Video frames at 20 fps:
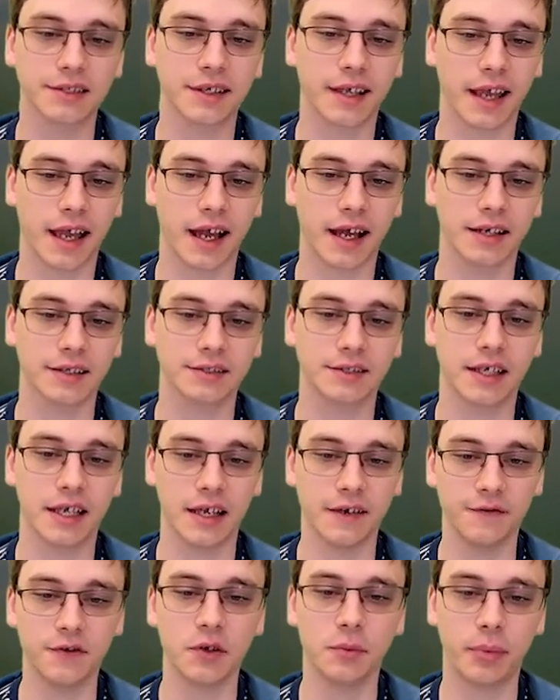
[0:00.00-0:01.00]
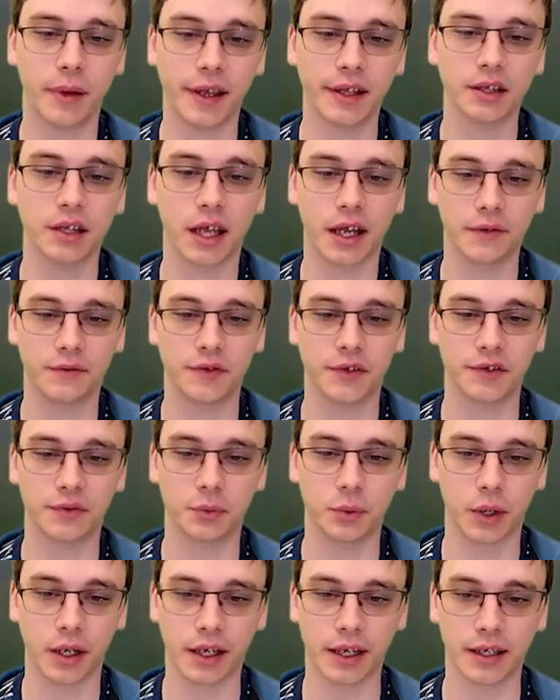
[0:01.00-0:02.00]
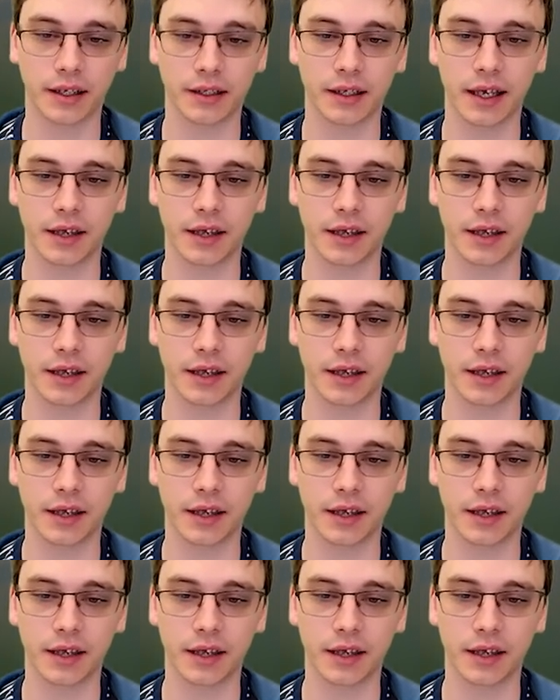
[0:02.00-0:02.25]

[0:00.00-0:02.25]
to cast if you paid life this way,